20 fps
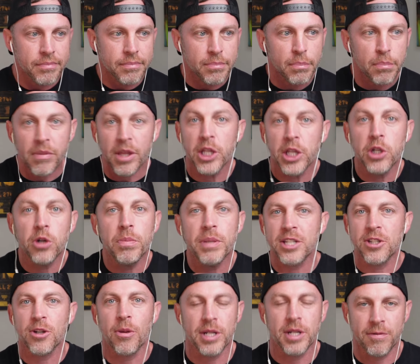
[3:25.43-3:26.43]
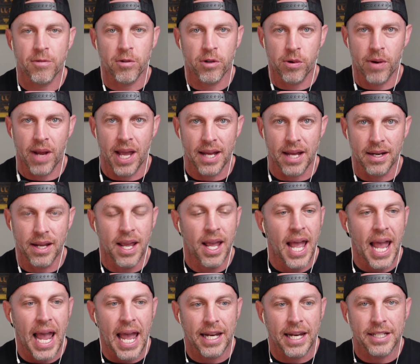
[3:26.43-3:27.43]
you'd be so much further ahead.
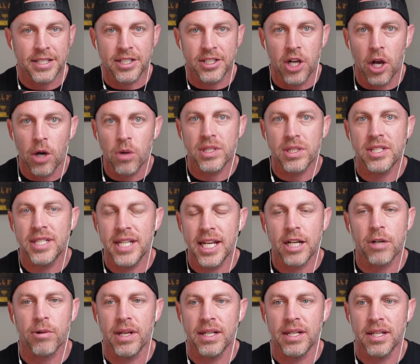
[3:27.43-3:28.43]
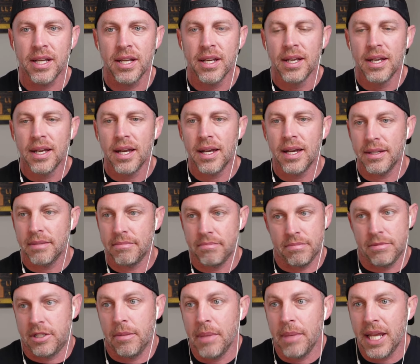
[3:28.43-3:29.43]
And it's no secret uh,
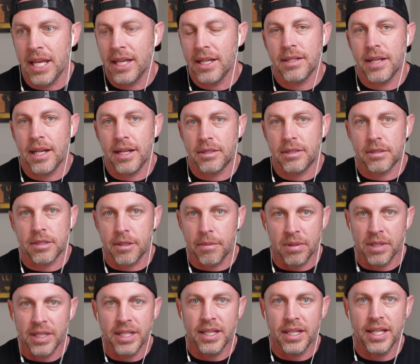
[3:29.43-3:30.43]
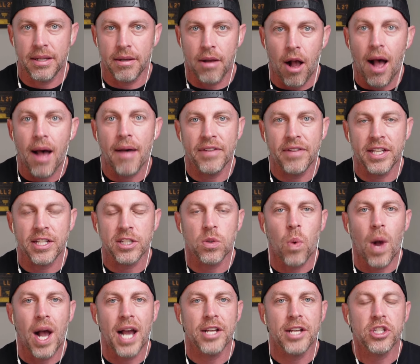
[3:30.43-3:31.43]
to me, it, it's completely obvious
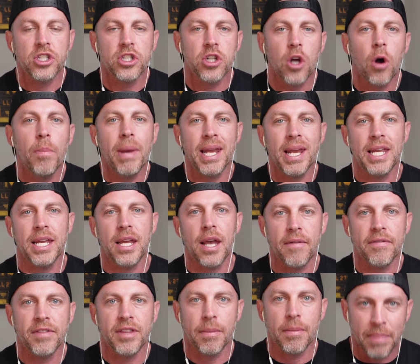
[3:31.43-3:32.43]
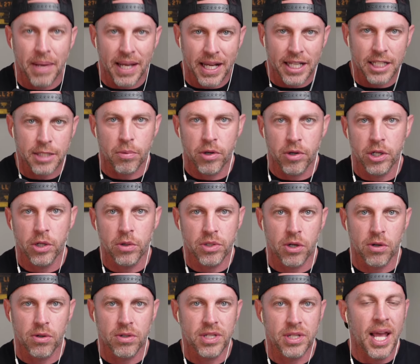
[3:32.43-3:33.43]
why so many of the biggest
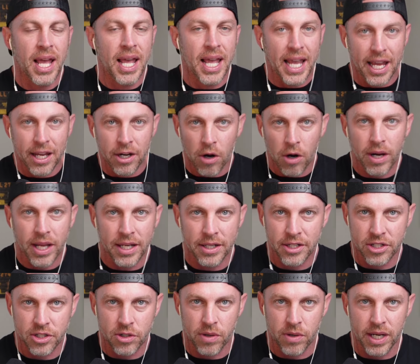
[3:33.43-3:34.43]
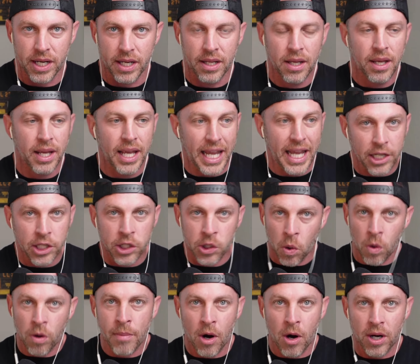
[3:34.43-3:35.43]
producers in our industry, in
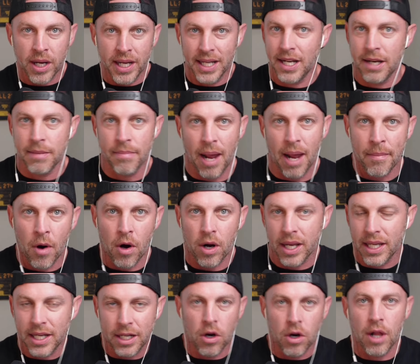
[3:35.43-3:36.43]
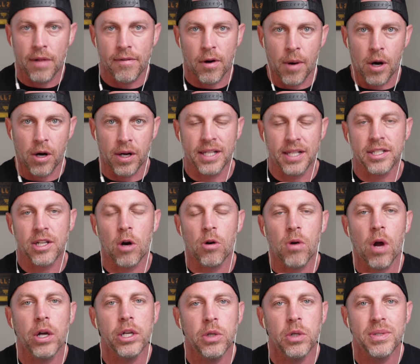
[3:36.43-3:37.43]
your market, in my market, in all of our markets, are
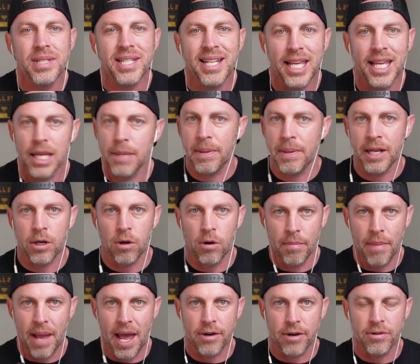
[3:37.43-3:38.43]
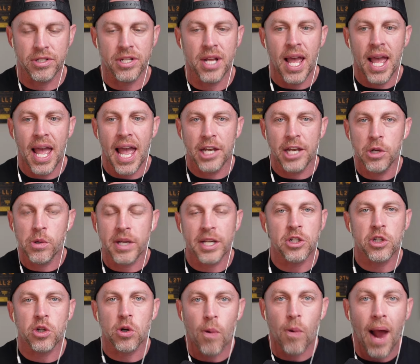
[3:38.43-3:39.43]
all using Keeping Current Matters. And you can
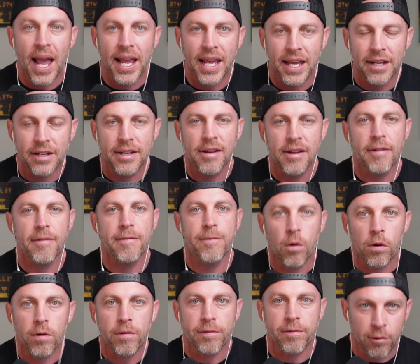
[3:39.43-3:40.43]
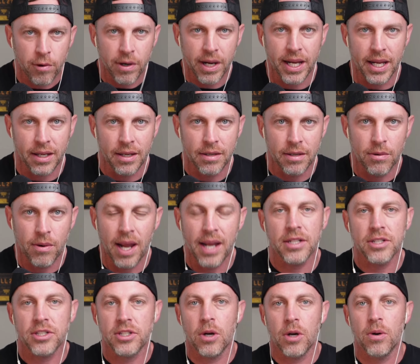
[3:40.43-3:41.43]
try it for free, right?
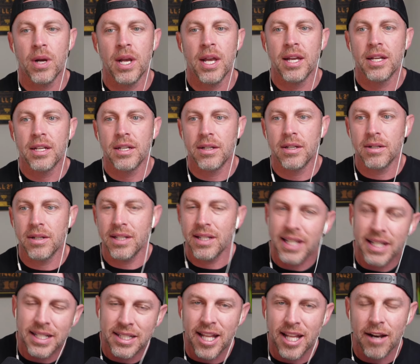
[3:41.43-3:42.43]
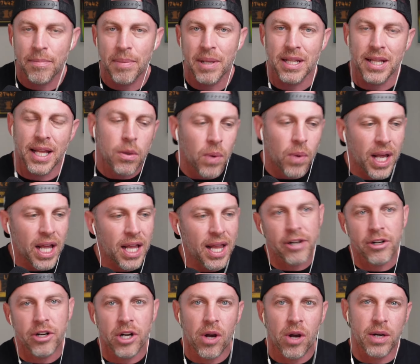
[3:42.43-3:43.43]
So uh, instead of being like, well, I
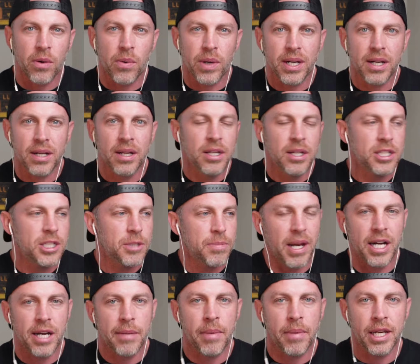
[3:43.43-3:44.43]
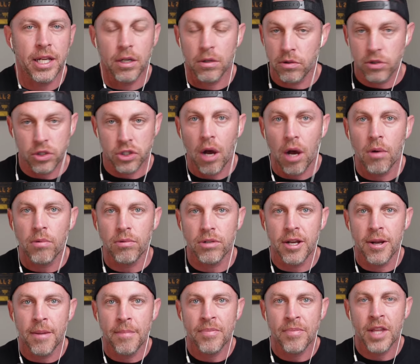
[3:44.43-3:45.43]
don't know, I don't want to spend any money, don't.
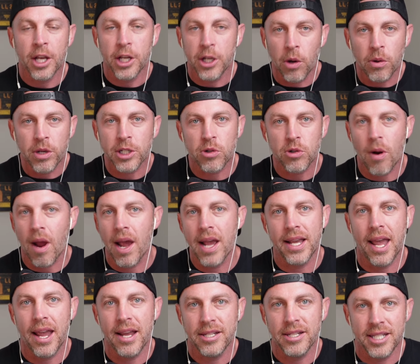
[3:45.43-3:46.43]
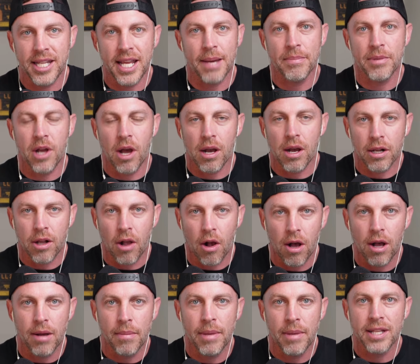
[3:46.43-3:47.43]
Go to
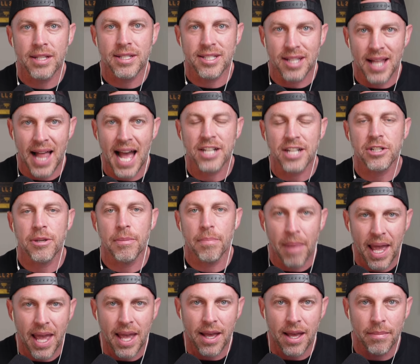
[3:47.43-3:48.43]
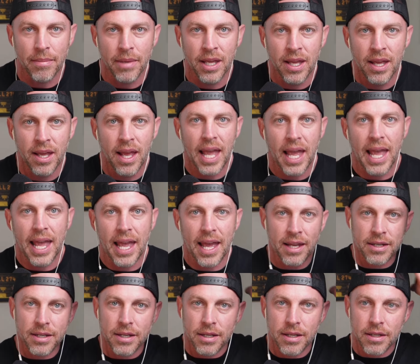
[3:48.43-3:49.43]
trykcm.com slash BAM
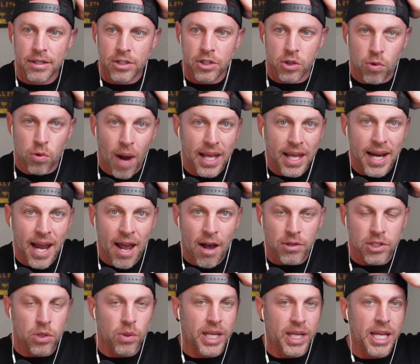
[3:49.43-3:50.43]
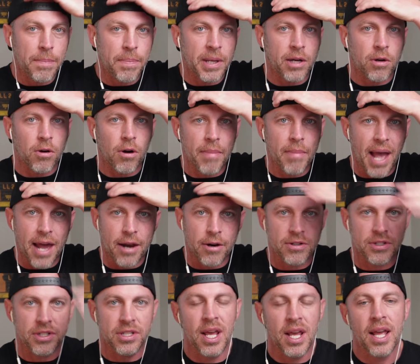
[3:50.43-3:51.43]
and try it out. So Keeping Current
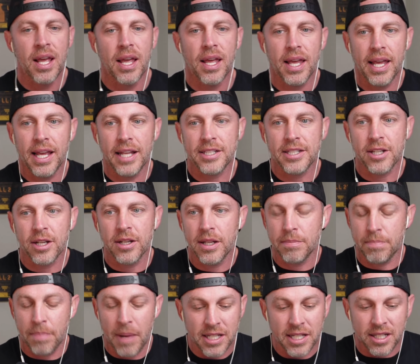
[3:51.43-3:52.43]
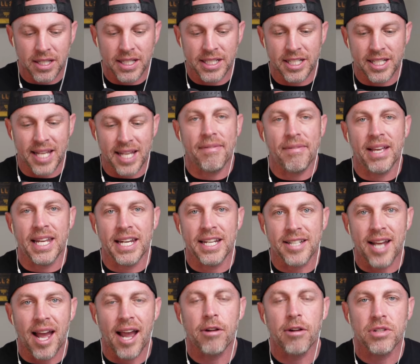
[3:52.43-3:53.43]
Matters it's a, basically just having an
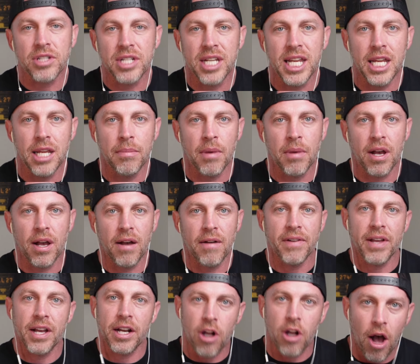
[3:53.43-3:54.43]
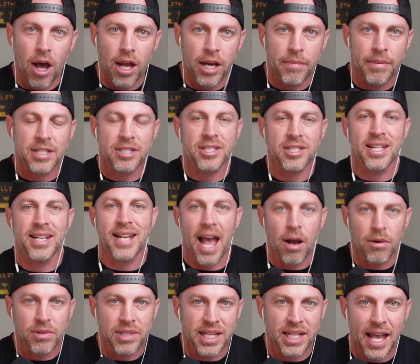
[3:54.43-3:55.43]
entire team of economists and
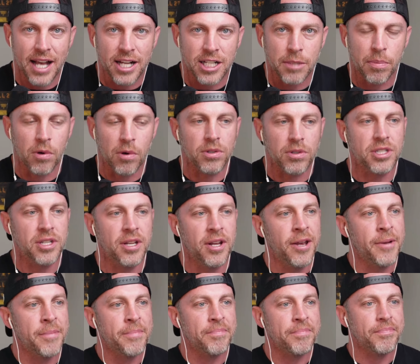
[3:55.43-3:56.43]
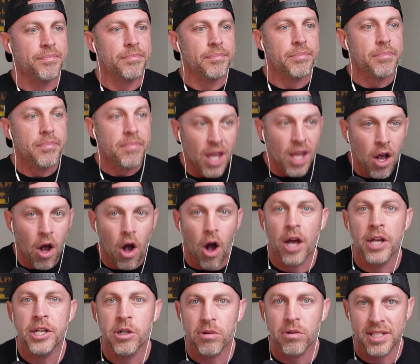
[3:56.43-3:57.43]
housing experts
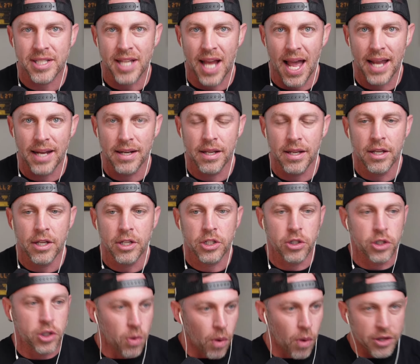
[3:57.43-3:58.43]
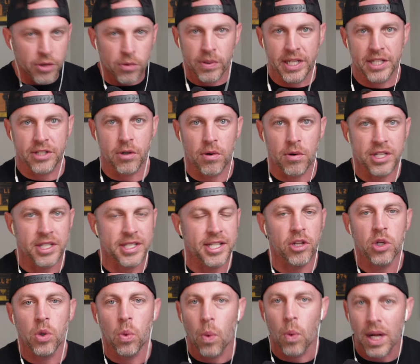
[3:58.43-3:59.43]
on your side to do all the research and tell
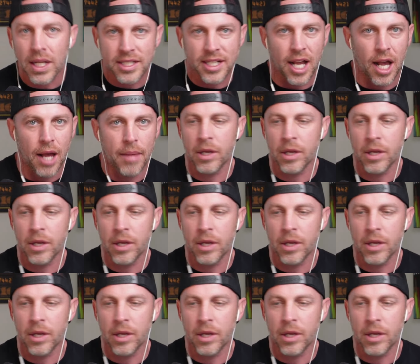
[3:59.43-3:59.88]
you what's coming,